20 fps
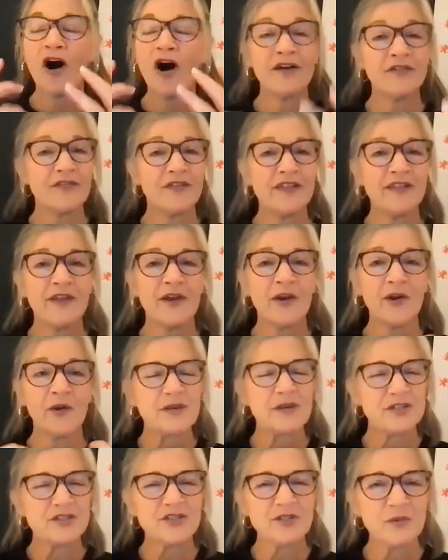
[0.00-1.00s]
often,
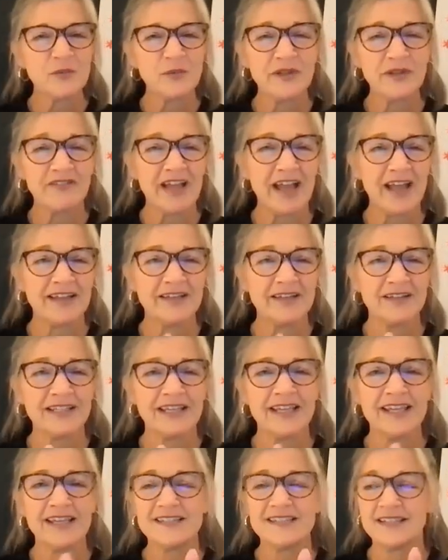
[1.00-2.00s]
especially when we've got
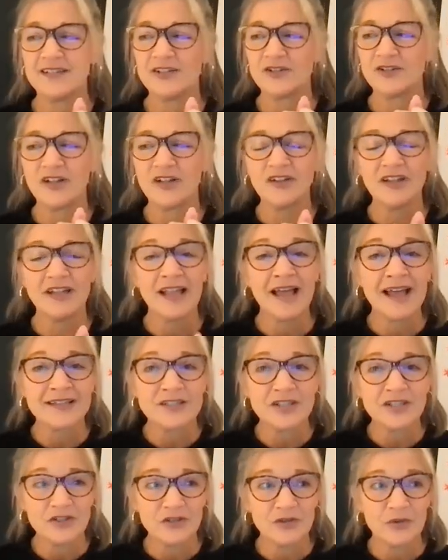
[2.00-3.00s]
young kids and there's a
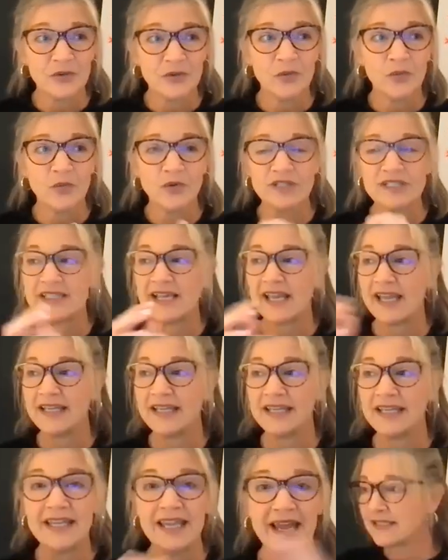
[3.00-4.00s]
lot to do, we're
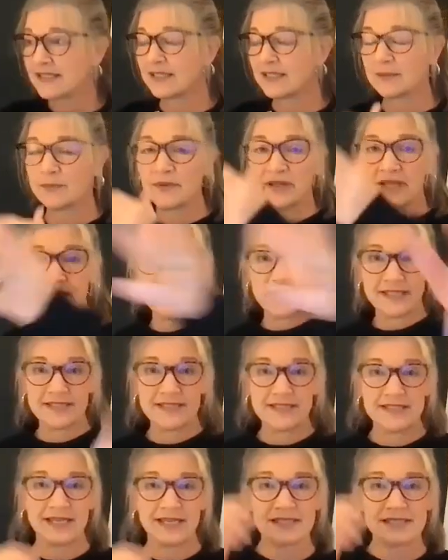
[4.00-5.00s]
saying yes to the play
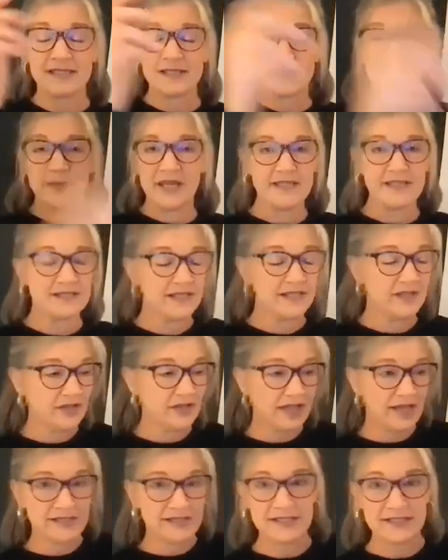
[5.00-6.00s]
dates, yes to the bake
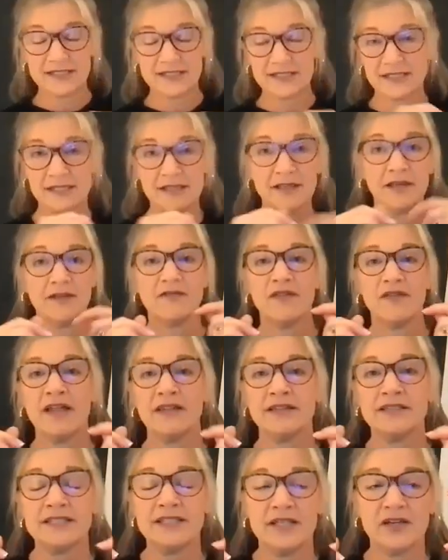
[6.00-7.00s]
sale, yes to the
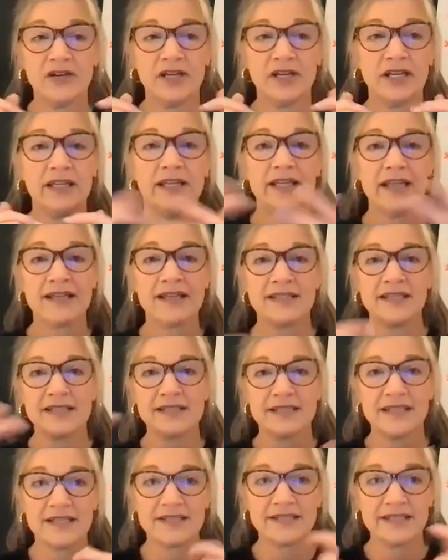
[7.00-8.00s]
volunteering, yes,
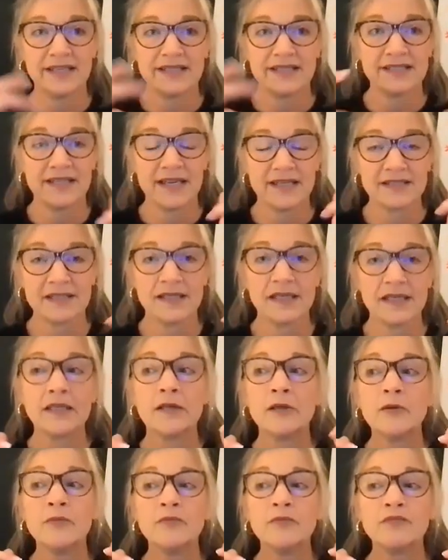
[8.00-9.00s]
yes, yes, yes, yes.
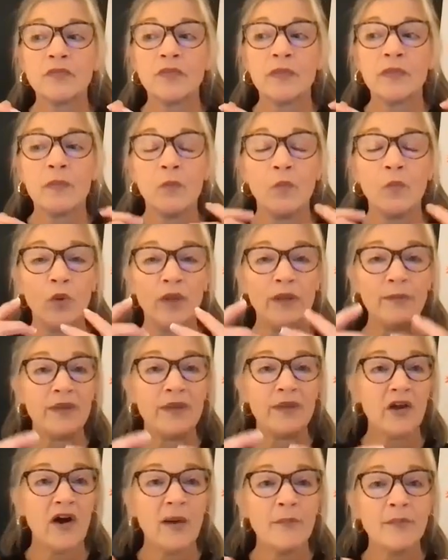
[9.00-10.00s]
We
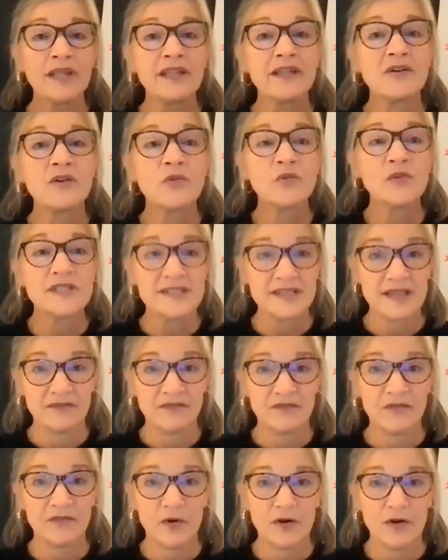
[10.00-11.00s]
become a little
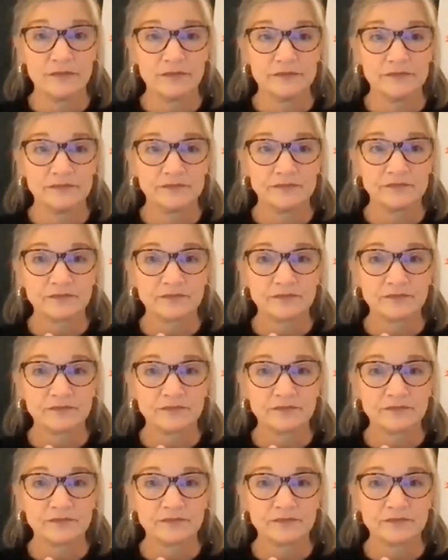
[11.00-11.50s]
resentful